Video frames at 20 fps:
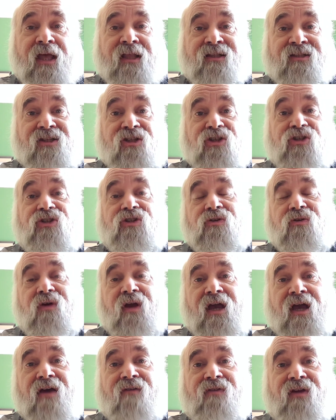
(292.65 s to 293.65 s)
and since you
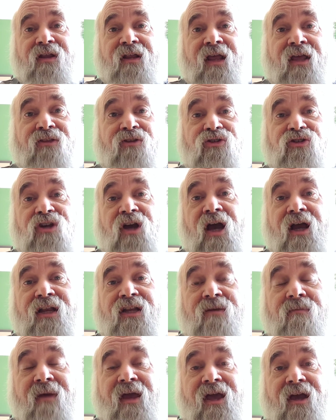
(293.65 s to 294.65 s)
have it and there's a high
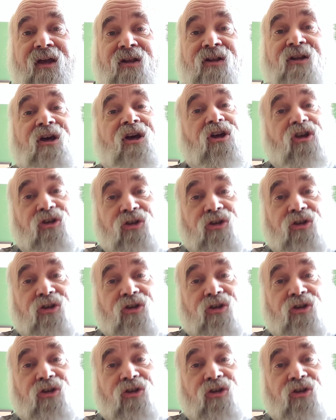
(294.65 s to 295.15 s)
demand,